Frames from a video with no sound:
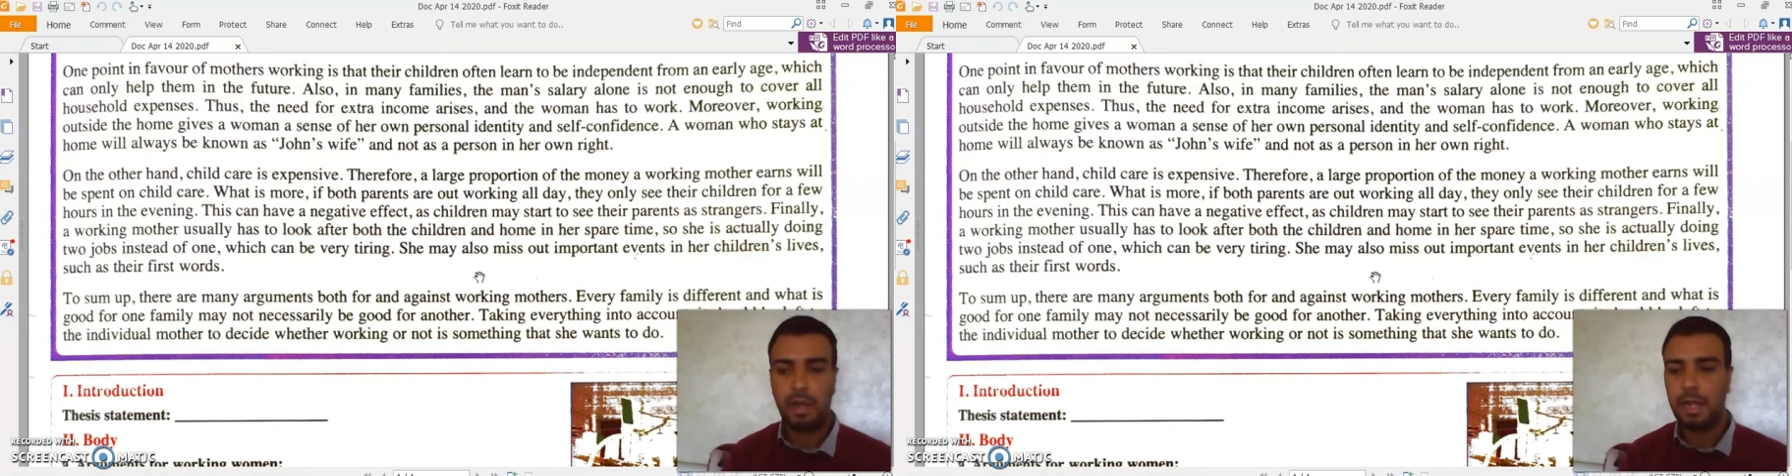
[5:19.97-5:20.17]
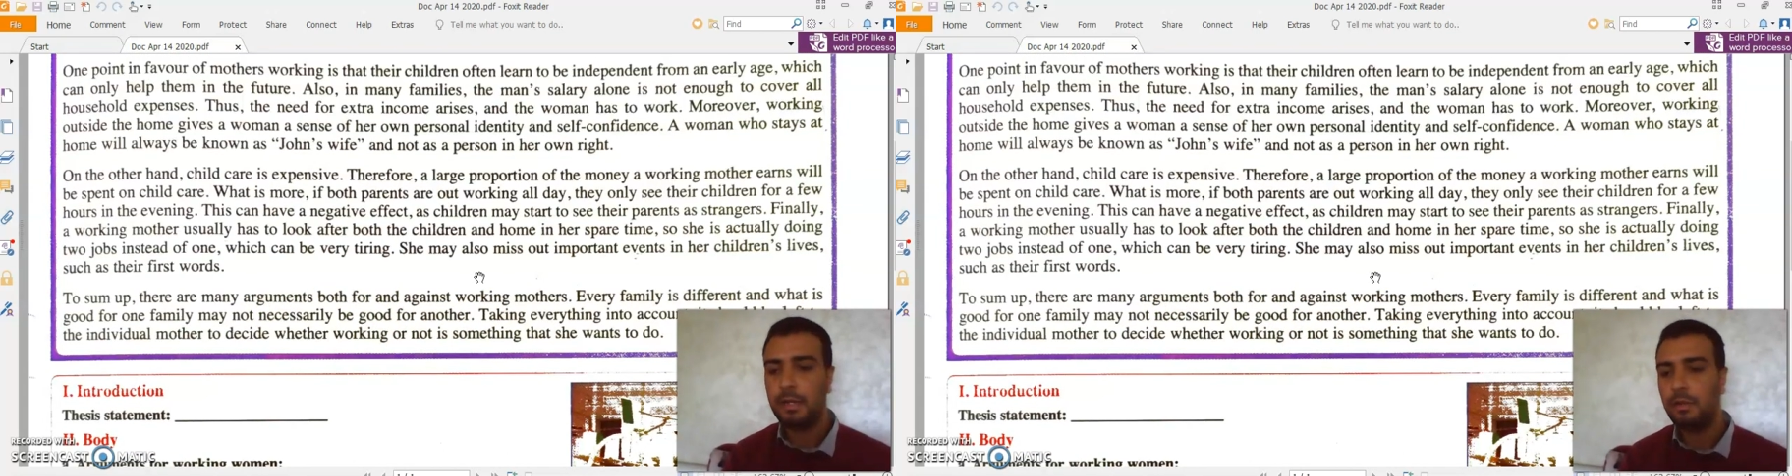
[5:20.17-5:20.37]

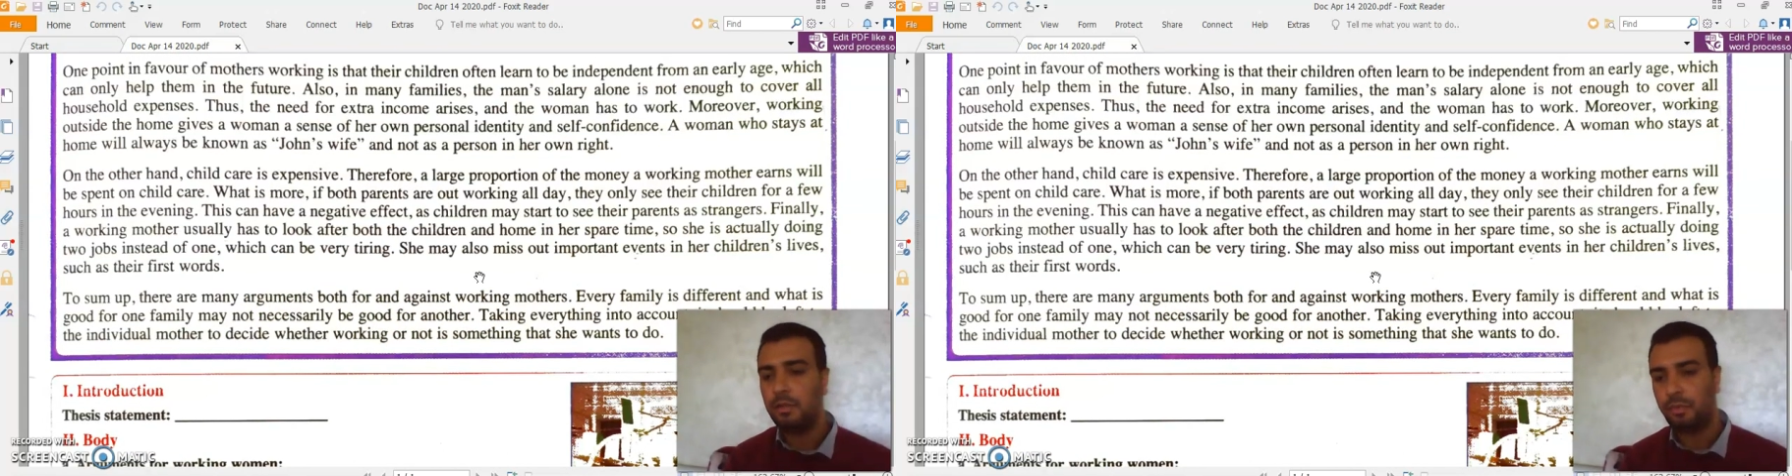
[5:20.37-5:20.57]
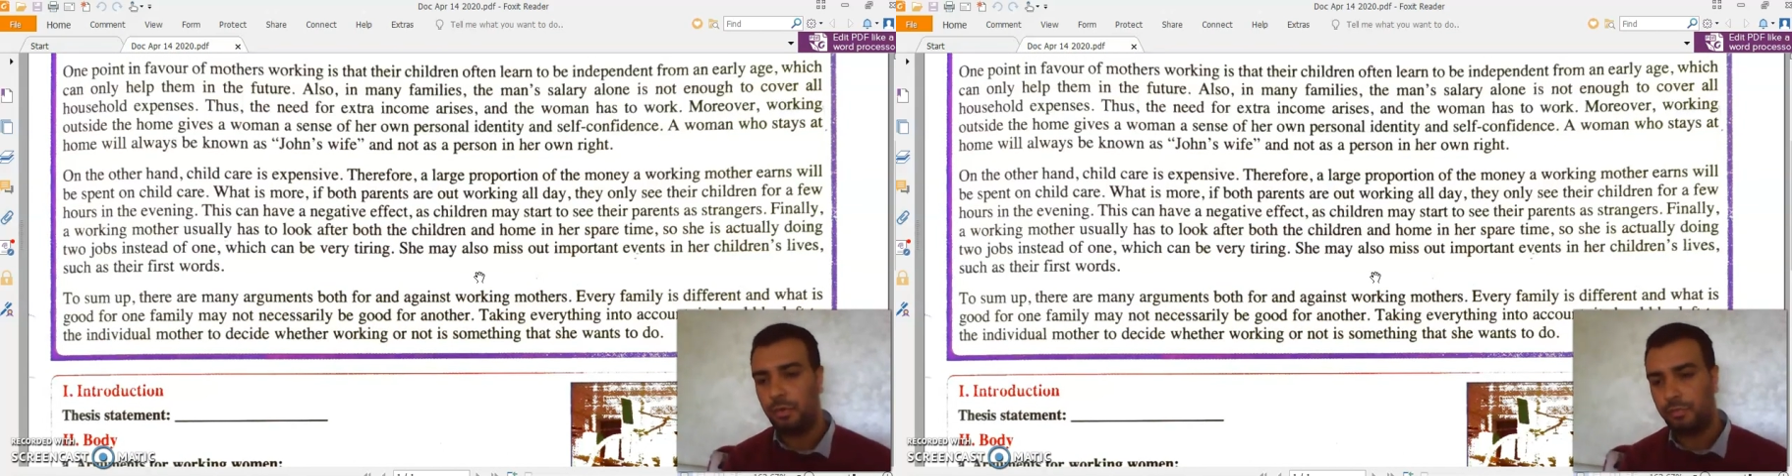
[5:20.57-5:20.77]
But I
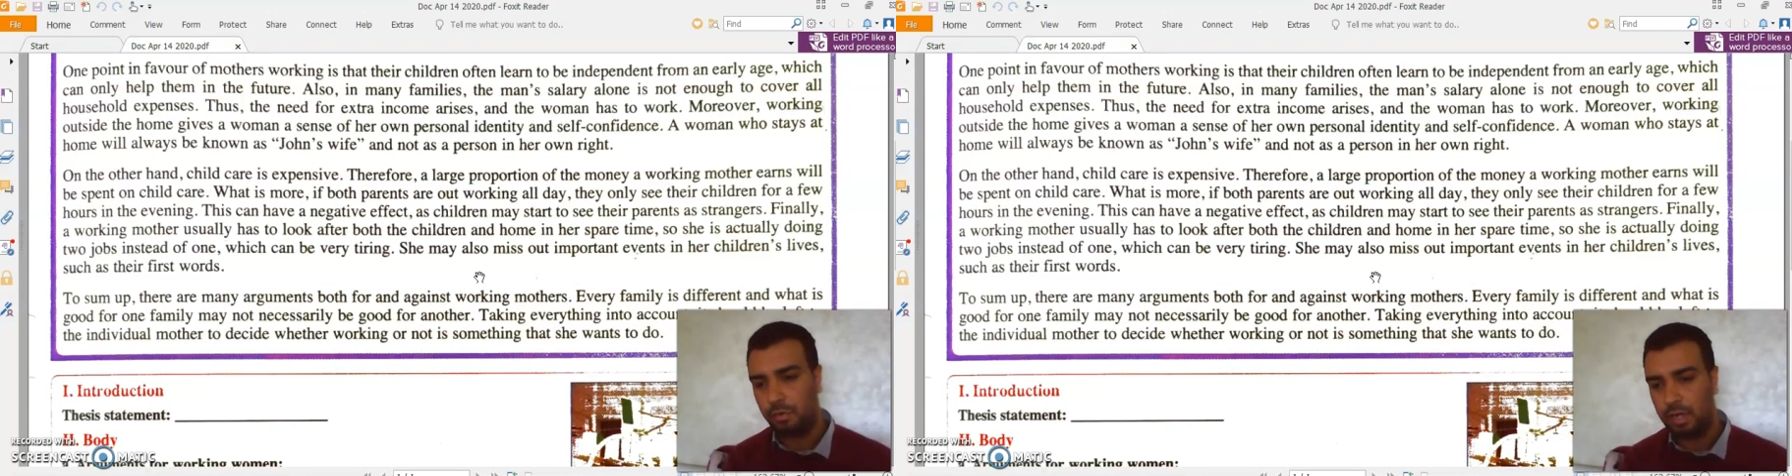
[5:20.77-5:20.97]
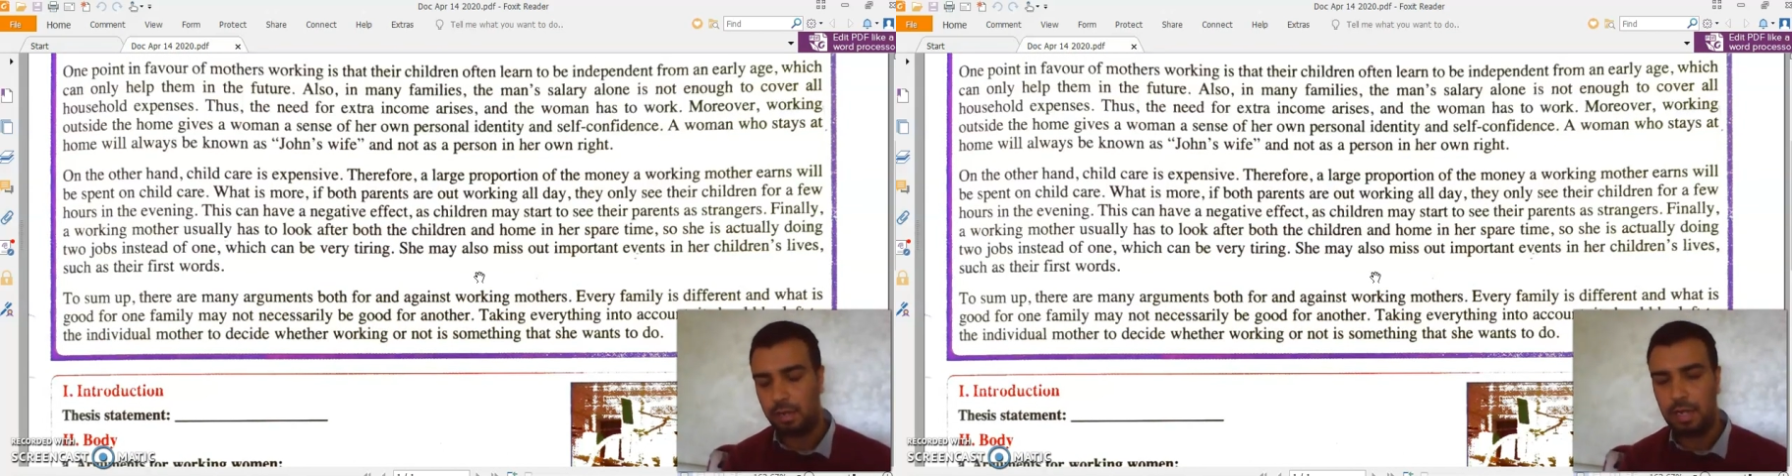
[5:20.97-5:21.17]
don't
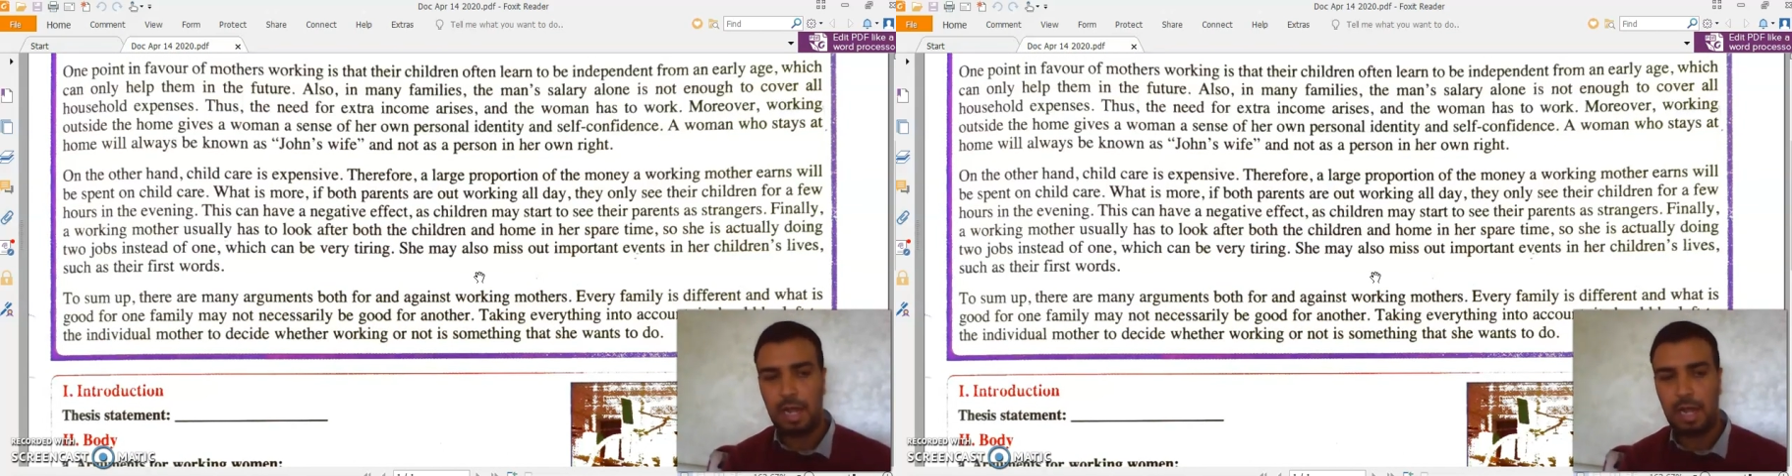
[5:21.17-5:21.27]
prefer that.